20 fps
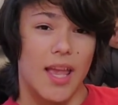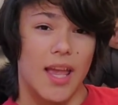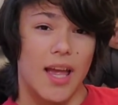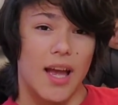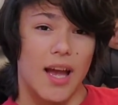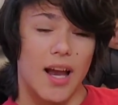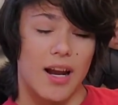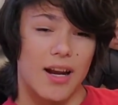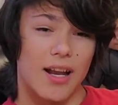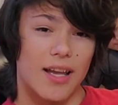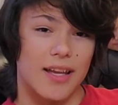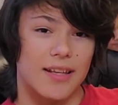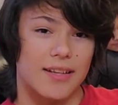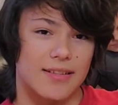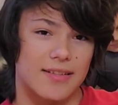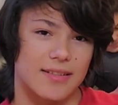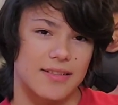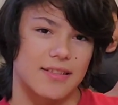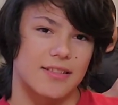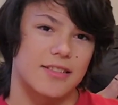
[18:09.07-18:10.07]
Alright,
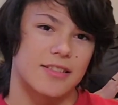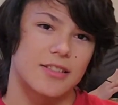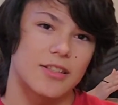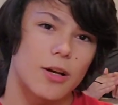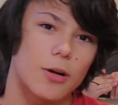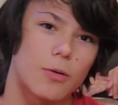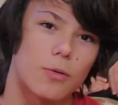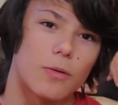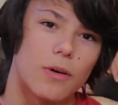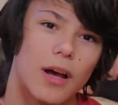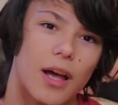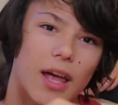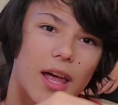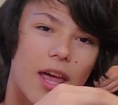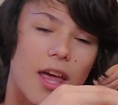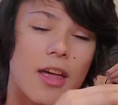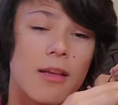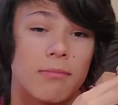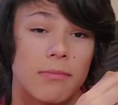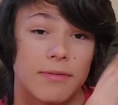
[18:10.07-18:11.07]
so
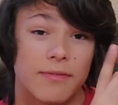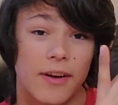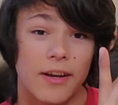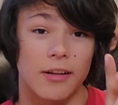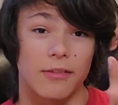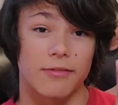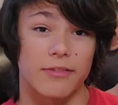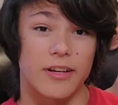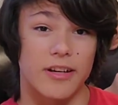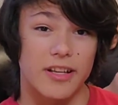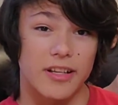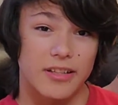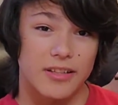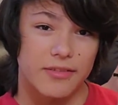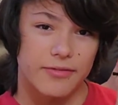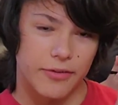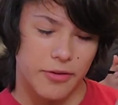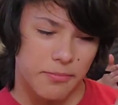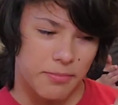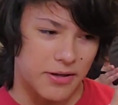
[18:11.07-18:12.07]
the final verdict
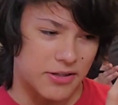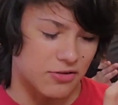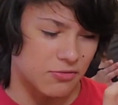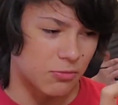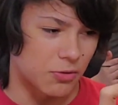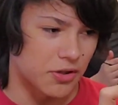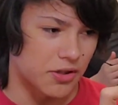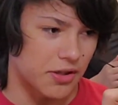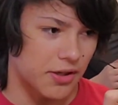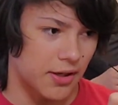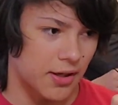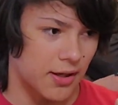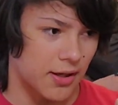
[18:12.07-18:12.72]
for the best one.